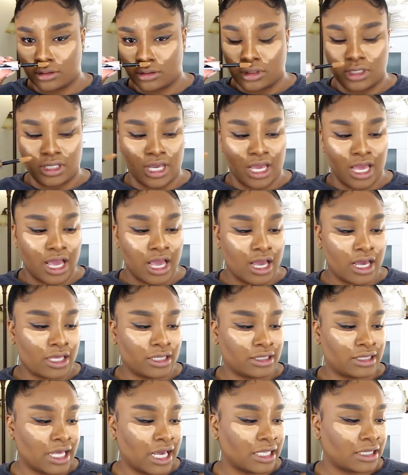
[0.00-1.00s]

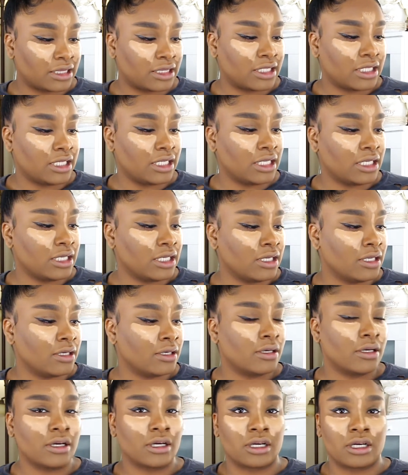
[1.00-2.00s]
yeah, that
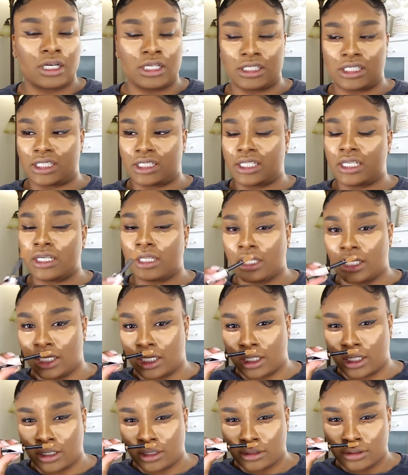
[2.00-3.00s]
the
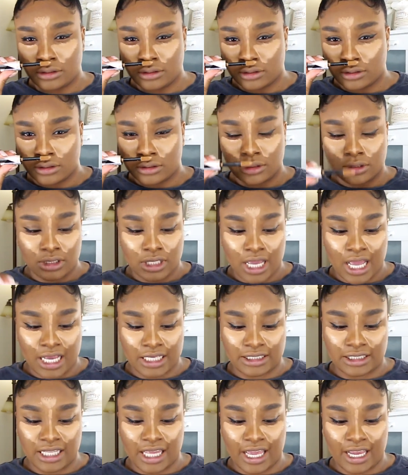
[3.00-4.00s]
concealer
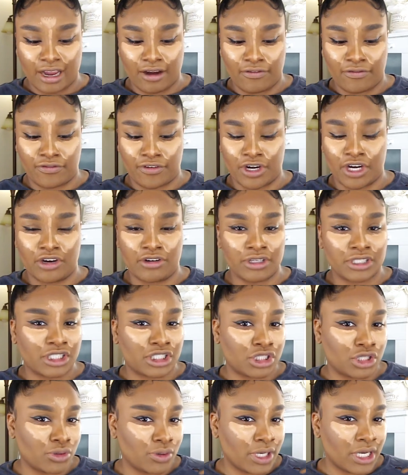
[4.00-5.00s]
has like a fragrance
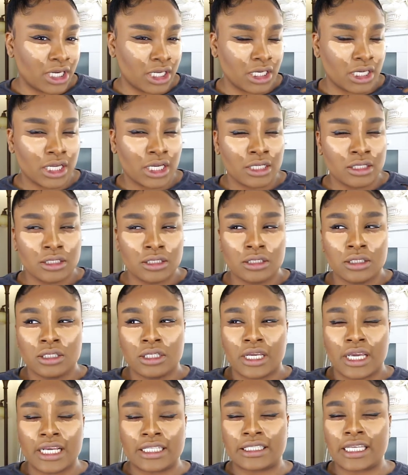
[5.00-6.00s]
to it.
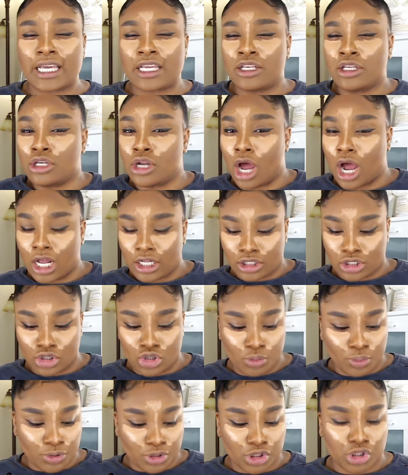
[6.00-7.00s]
It's like not
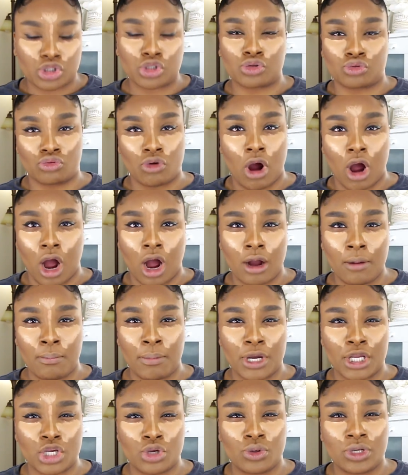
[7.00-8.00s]
super strong,
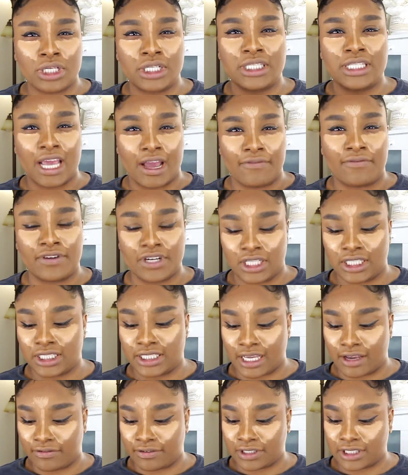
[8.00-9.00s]
but you could
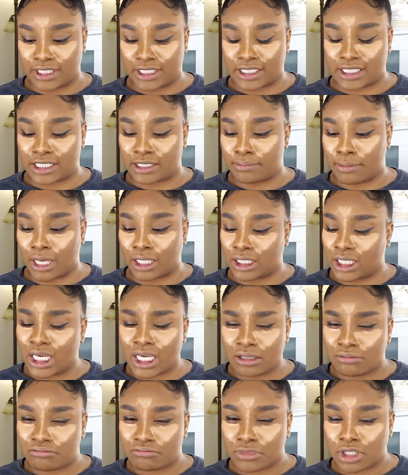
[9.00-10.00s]
definitely smell it.